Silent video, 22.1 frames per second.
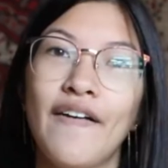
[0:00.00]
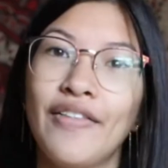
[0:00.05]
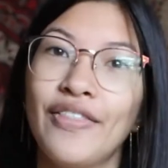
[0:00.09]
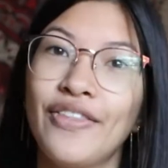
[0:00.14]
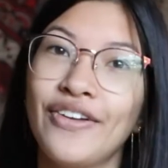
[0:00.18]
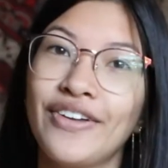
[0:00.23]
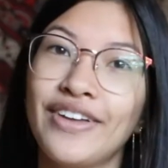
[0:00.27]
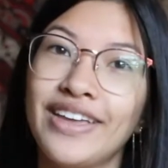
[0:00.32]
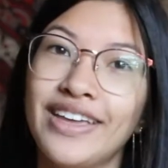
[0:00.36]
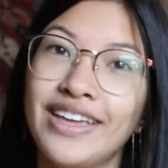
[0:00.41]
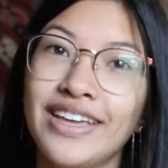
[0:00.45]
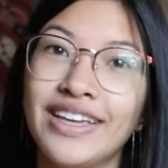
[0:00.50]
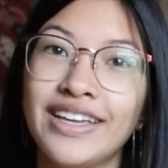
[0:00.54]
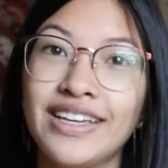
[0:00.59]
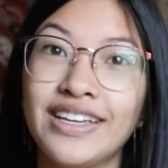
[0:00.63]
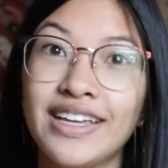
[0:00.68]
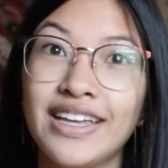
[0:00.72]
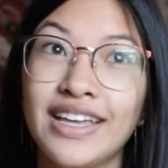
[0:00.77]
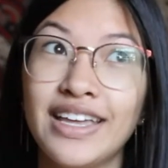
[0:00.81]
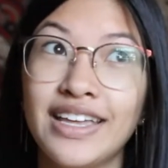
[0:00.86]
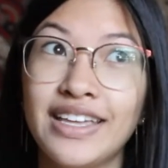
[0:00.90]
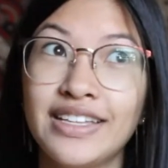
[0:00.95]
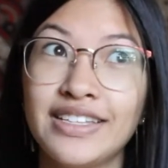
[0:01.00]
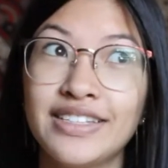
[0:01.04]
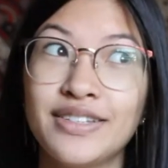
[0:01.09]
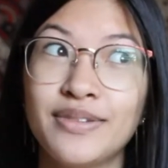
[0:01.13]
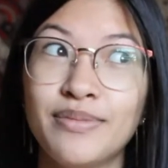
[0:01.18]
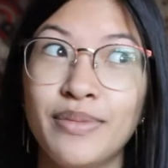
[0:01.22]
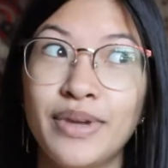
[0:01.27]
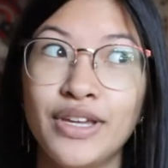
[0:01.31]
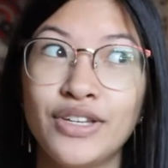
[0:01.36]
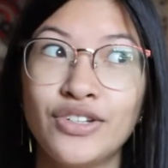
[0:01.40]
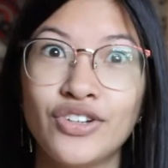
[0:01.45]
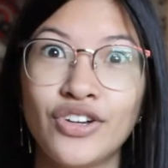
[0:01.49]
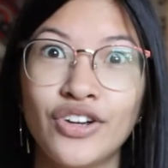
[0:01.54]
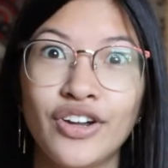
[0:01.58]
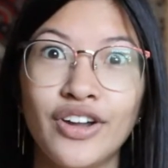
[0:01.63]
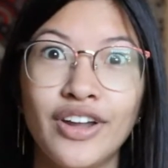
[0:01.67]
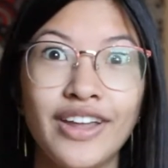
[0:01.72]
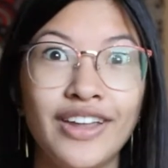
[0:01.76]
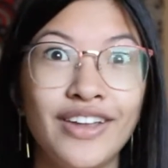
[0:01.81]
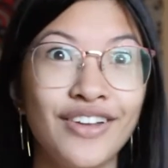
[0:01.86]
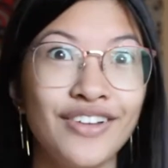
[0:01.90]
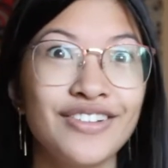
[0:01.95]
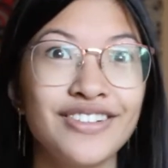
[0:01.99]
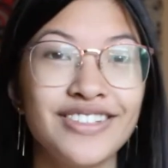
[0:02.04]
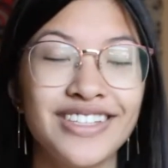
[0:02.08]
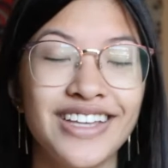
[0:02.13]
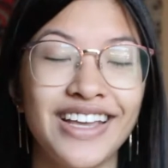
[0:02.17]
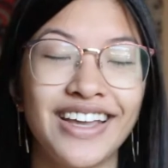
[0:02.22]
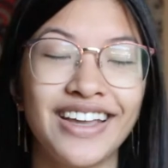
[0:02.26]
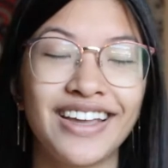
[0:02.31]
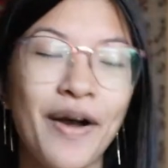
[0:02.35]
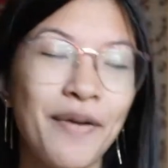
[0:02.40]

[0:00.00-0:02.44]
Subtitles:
looking into major in nursing.